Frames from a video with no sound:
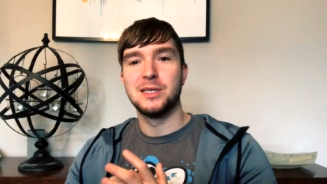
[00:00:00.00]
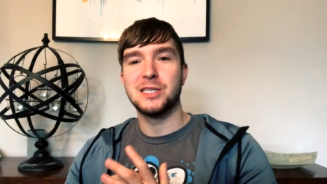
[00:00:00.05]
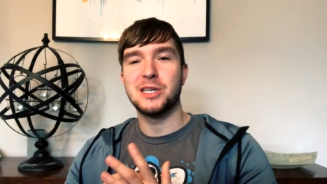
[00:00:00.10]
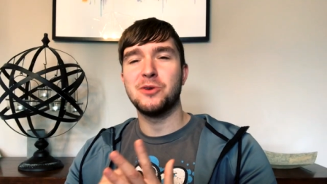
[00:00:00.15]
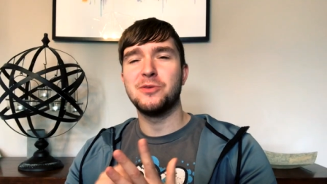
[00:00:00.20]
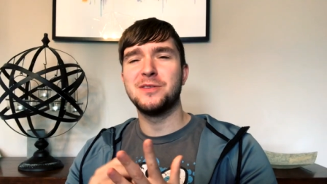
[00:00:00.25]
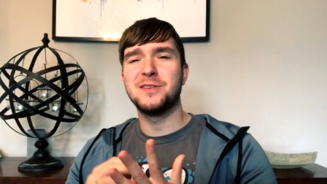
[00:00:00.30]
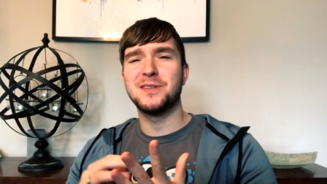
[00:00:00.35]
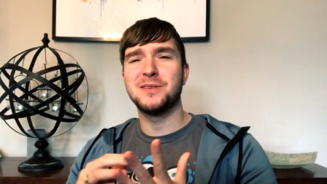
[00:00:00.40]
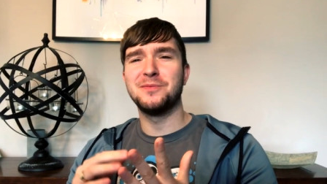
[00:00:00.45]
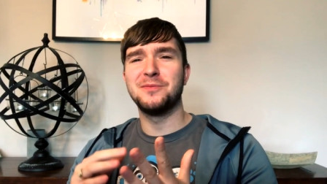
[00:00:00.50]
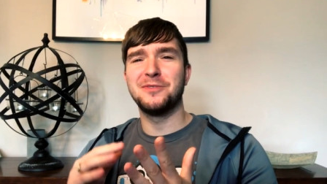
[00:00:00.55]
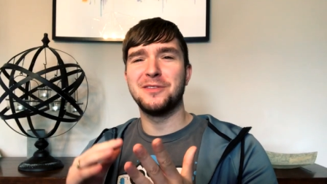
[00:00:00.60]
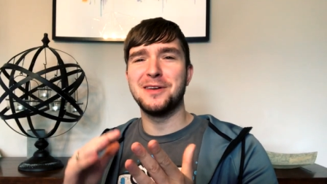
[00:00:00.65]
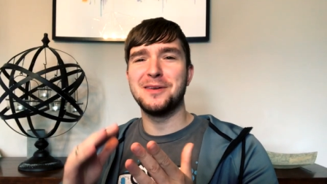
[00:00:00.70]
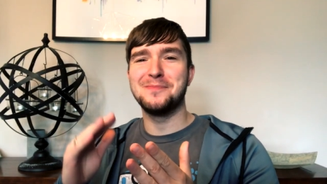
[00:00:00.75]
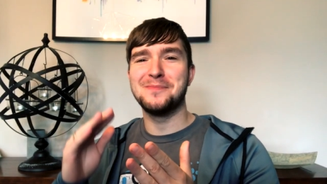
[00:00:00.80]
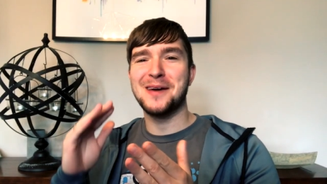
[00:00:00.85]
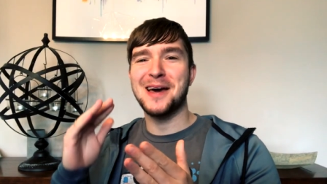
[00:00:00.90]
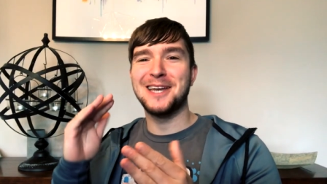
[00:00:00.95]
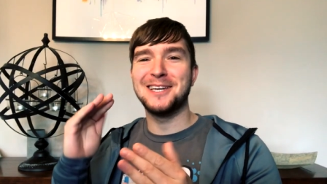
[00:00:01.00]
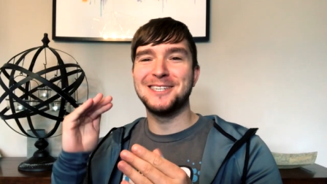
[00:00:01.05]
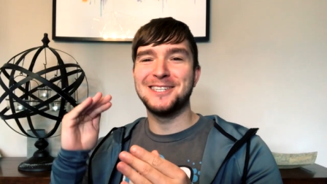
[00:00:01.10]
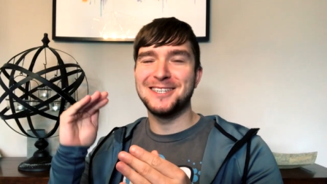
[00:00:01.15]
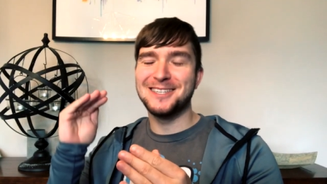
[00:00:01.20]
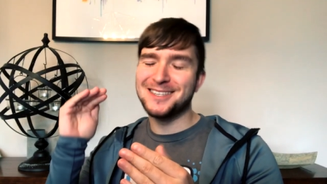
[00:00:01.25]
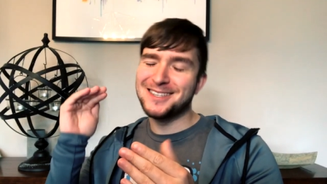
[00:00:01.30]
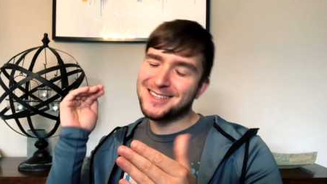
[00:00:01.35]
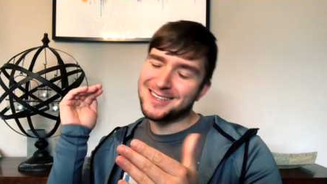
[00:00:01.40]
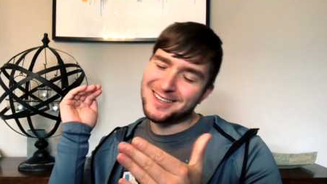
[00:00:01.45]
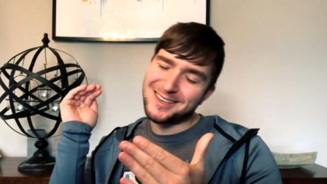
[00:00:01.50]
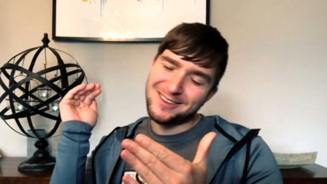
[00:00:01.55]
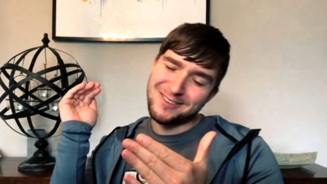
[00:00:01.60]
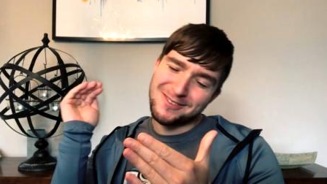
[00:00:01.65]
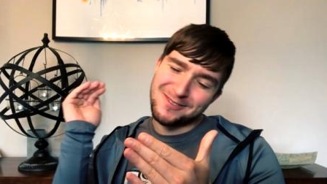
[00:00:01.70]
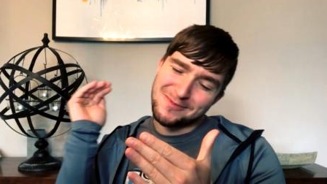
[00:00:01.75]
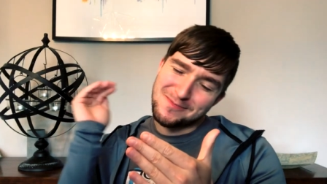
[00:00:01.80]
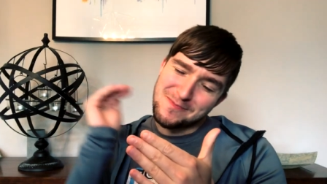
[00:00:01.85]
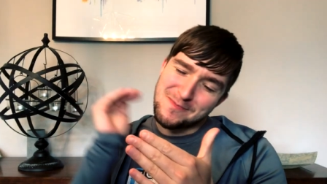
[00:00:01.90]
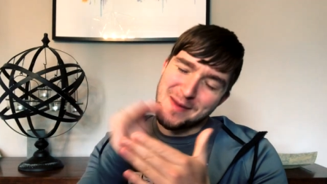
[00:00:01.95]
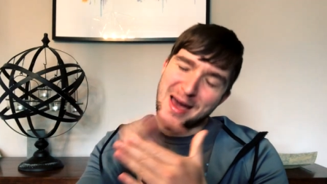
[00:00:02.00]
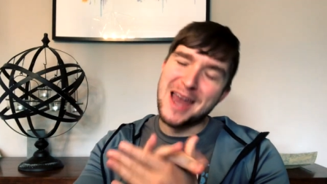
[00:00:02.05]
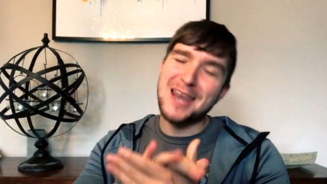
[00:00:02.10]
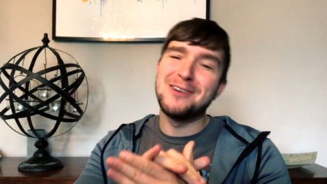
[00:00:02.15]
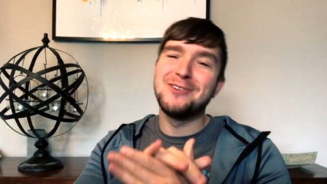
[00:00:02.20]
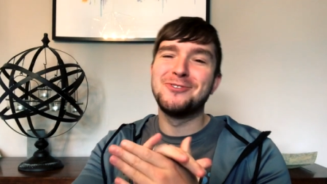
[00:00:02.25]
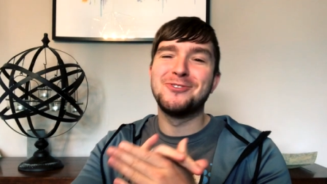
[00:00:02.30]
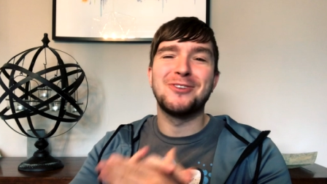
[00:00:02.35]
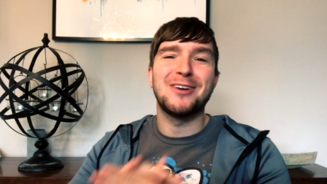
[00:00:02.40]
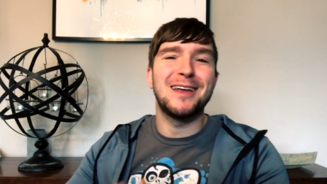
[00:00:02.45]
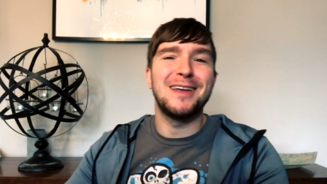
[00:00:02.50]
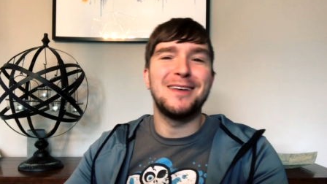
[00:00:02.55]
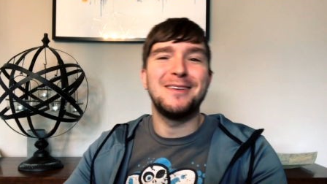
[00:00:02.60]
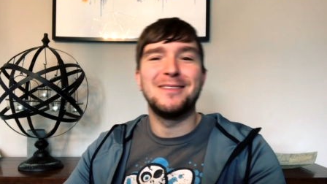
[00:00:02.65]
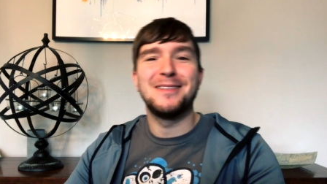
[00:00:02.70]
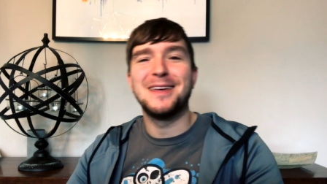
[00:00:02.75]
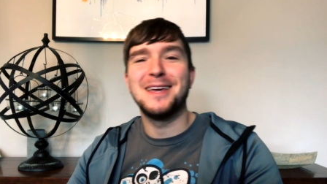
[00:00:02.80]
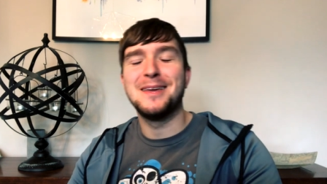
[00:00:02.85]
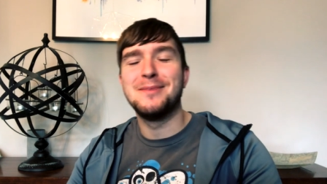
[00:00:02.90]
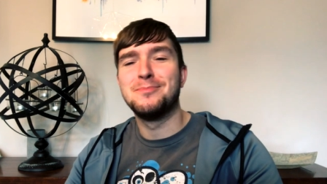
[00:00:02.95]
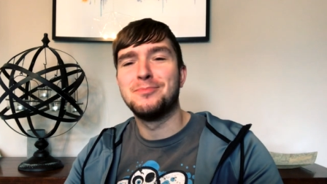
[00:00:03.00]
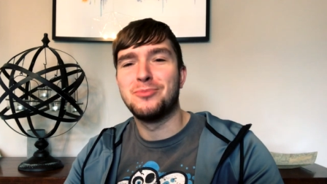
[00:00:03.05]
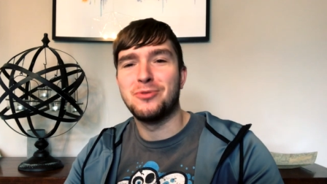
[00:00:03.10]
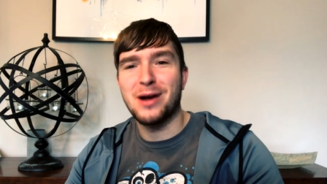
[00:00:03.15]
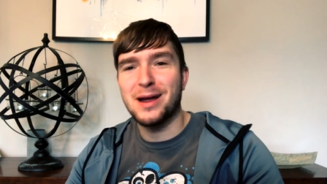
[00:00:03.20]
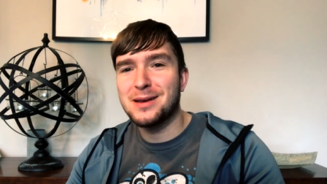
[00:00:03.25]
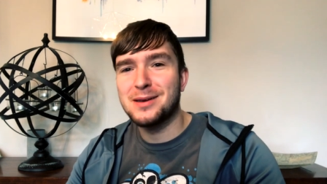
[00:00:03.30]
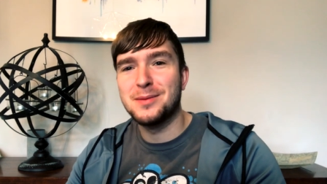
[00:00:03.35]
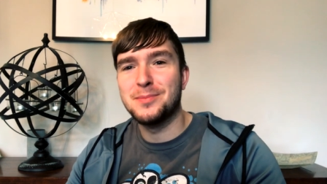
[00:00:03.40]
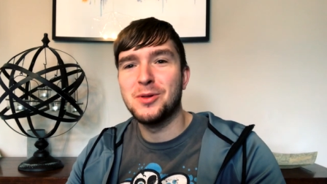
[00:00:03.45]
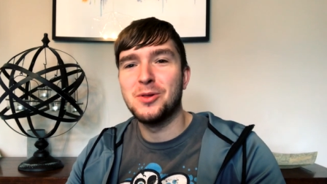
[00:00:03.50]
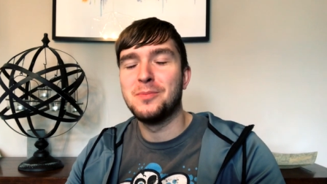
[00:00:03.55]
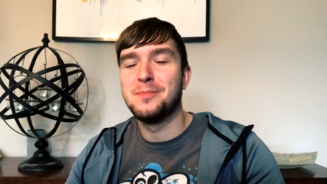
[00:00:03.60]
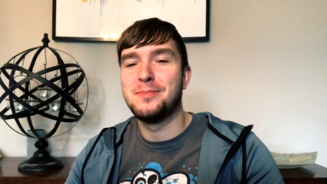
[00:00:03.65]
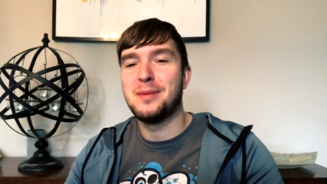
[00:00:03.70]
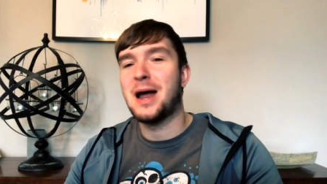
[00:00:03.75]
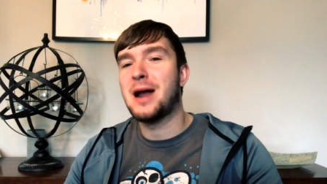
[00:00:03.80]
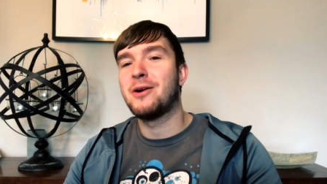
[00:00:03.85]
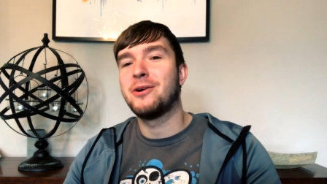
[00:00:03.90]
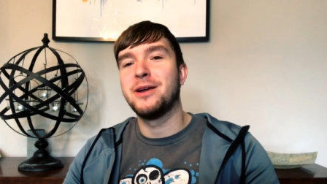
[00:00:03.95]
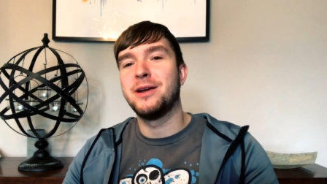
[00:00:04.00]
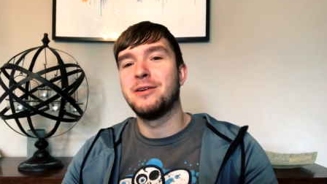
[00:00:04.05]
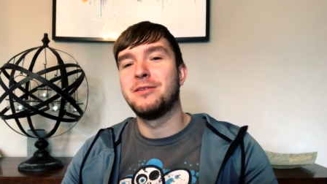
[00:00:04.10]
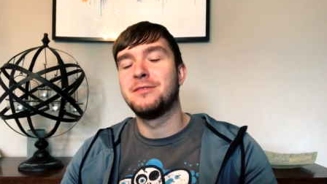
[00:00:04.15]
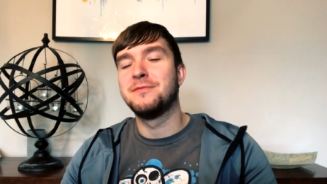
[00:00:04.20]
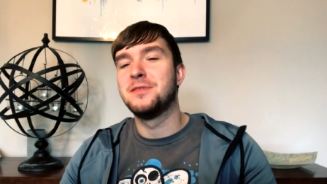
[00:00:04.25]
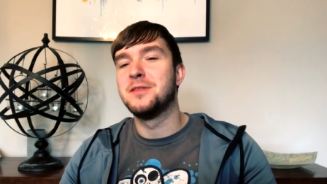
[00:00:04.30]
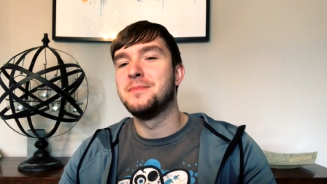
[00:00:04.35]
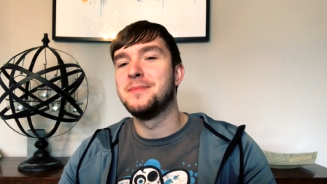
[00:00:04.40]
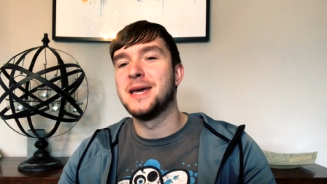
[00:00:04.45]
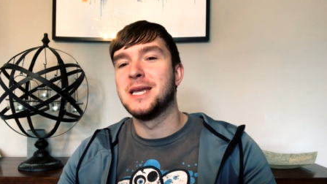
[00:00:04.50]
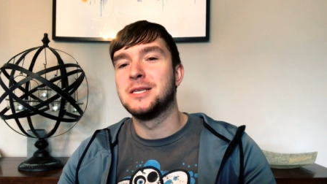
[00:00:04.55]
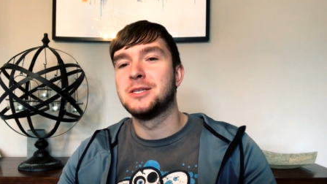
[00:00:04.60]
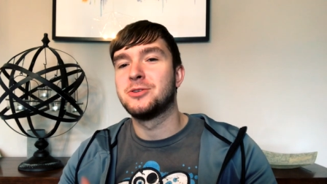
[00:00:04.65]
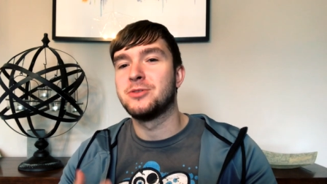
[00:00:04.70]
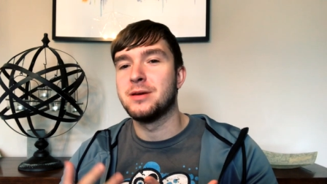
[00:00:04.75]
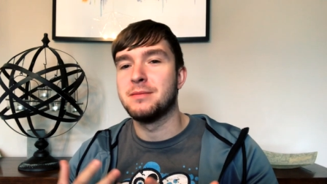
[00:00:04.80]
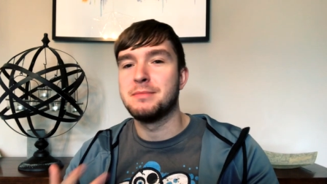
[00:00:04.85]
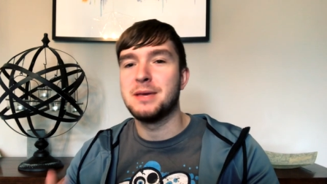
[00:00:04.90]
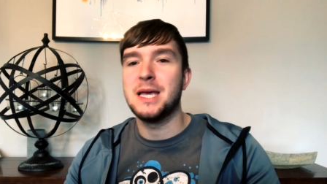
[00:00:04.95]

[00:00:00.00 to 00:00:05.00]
So if something manages to penetrate the impregnable barrier of the mainstream